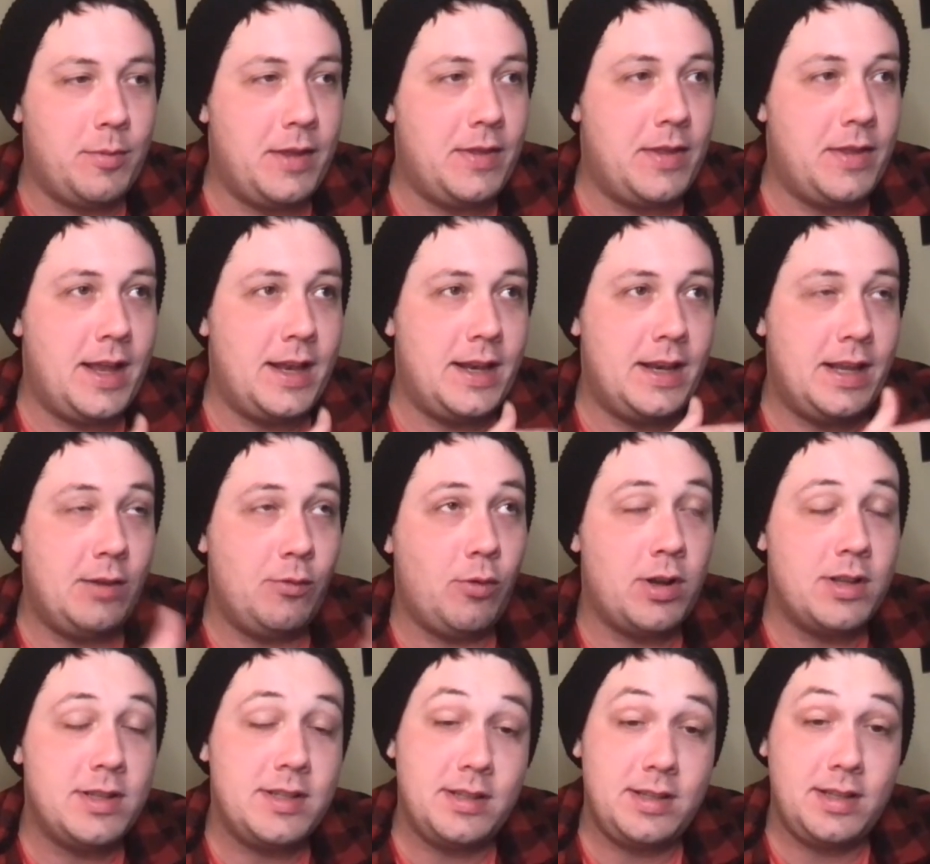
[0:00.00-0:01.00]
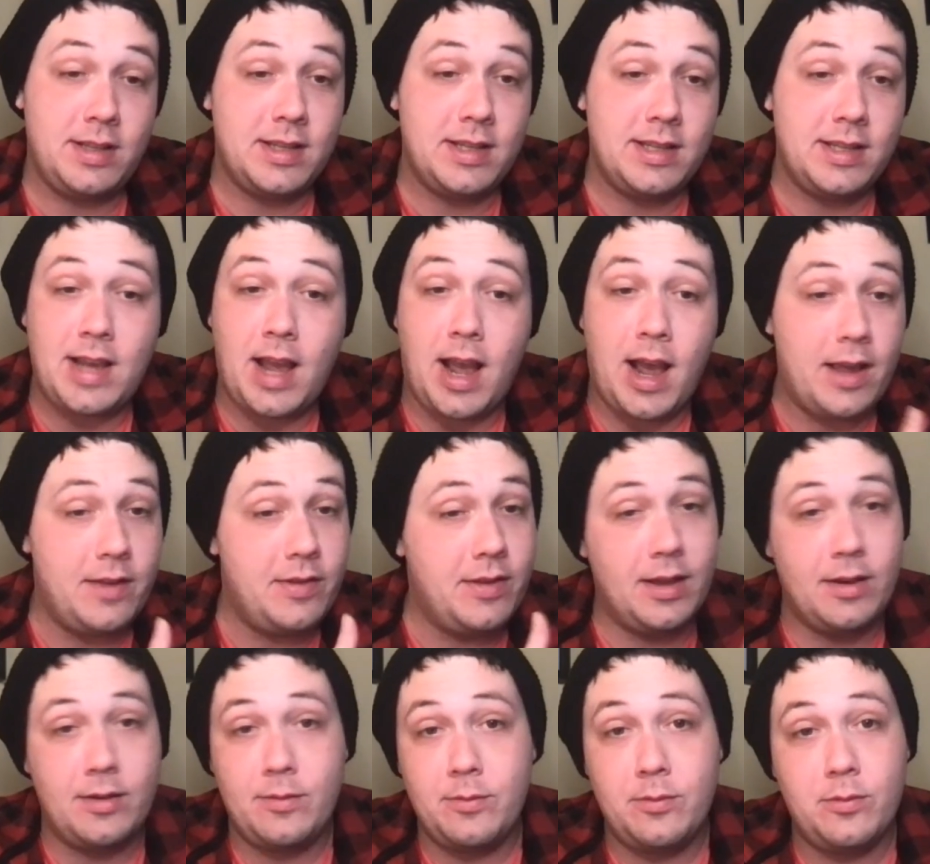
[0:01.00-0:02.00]
And then he runs into this guy
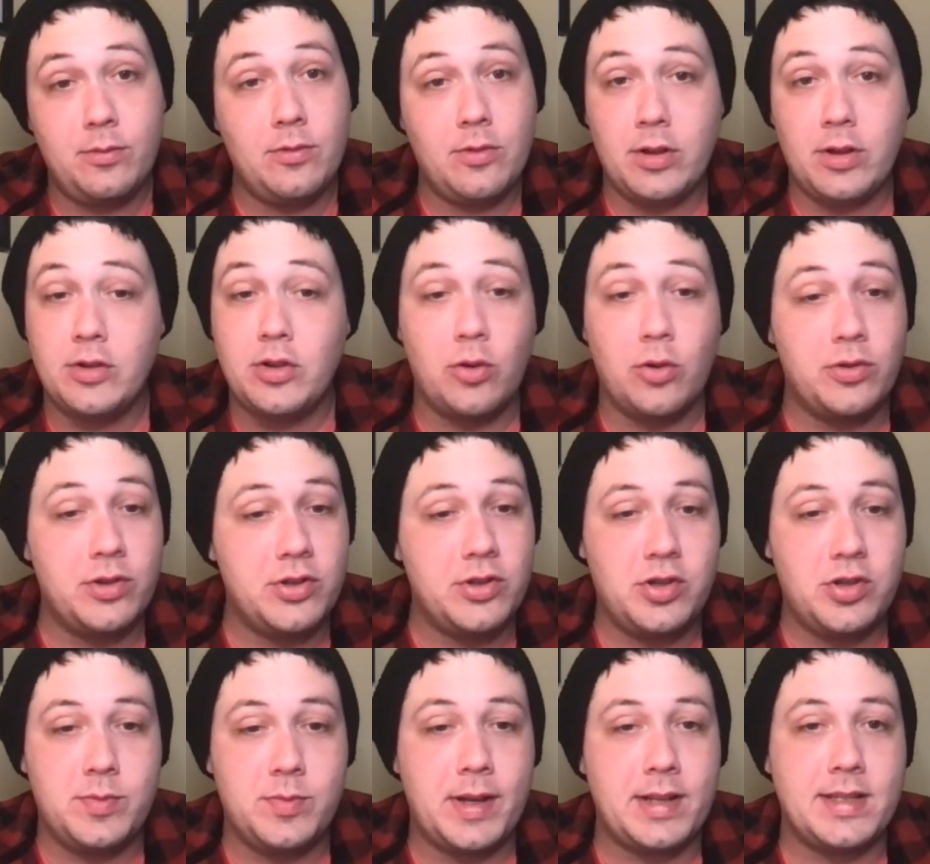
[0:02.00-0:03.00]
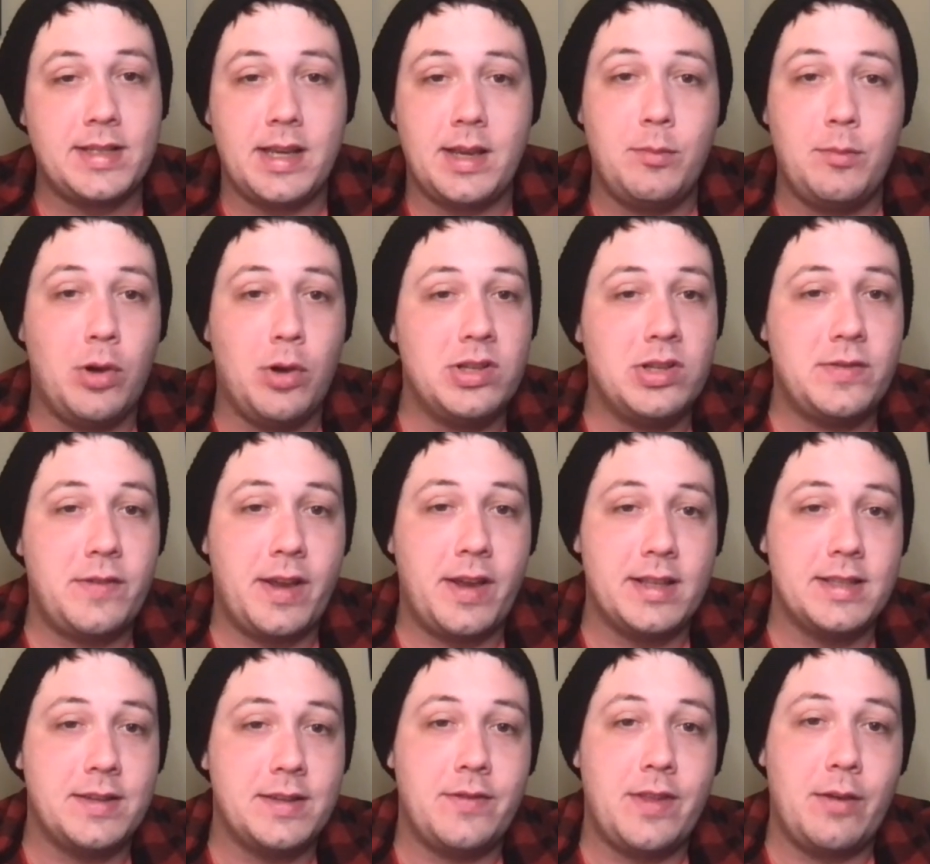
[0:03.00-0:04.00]
that, no disrespect to him, most
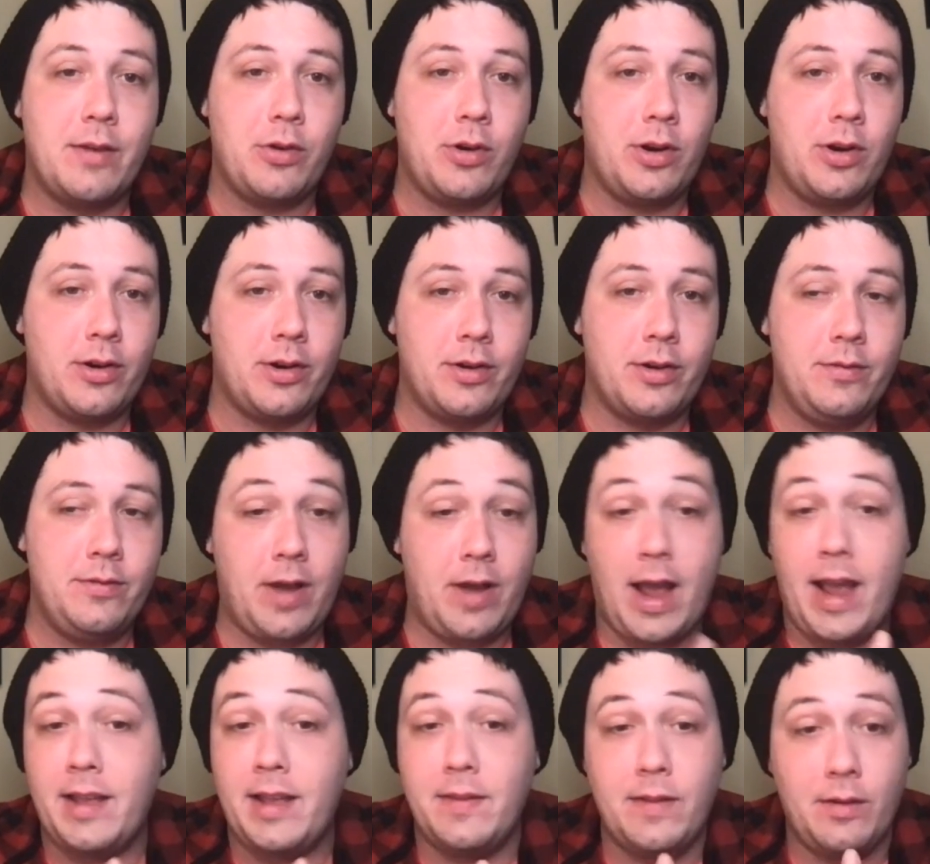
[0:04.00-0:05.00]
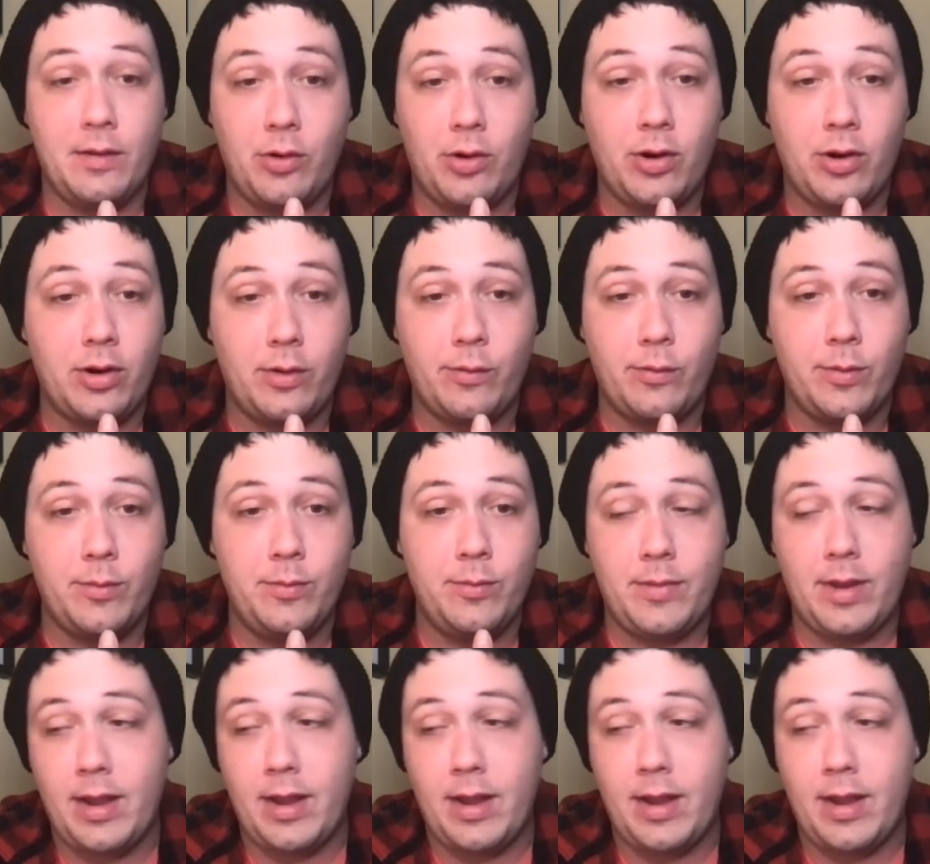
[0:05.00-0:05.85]
fans have never heard of. I had never heard of him.